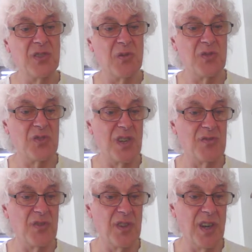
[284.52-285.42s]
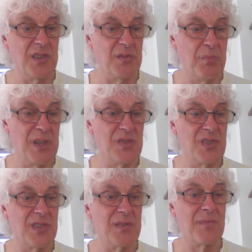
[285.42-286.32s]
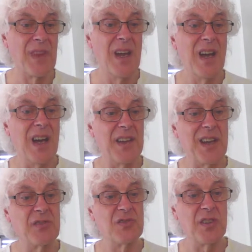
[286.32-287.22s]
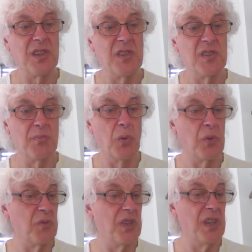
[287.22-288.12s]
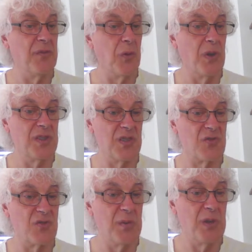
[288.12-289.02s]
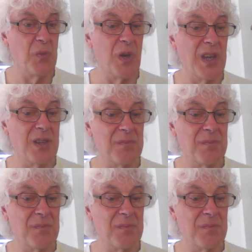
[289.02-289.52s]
exchange the knight and pins it, and now suddenly this pawn on d4 is extremely weak.